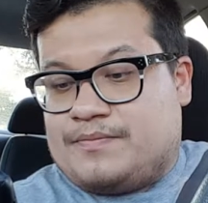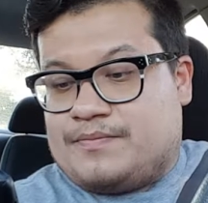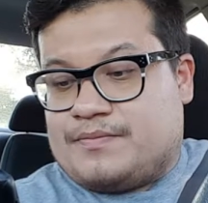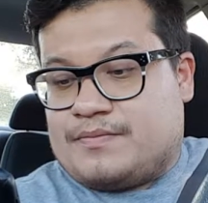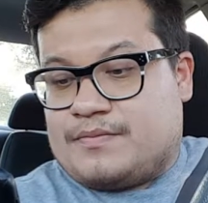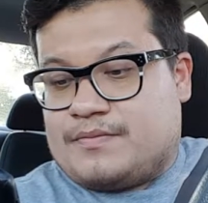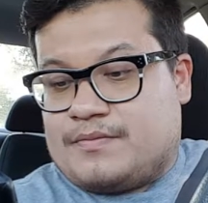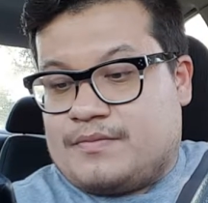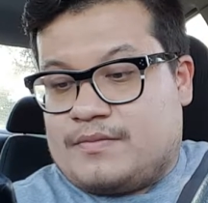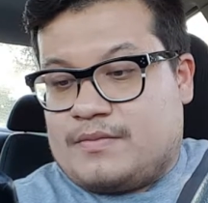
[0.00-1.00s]

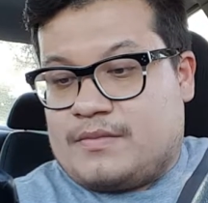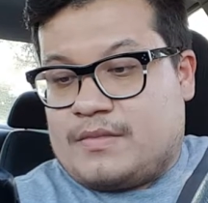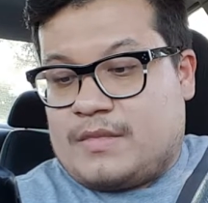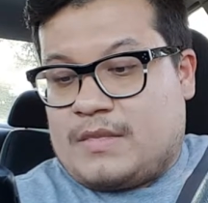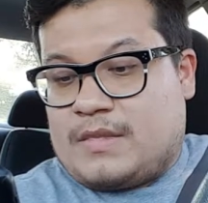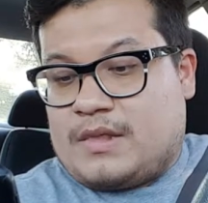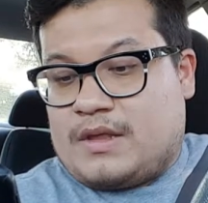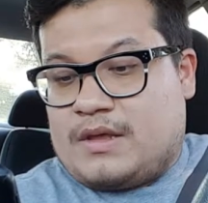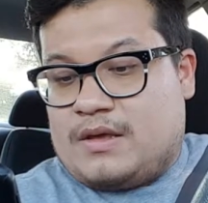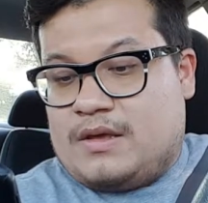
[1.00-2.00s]
No one is speaking in this clip.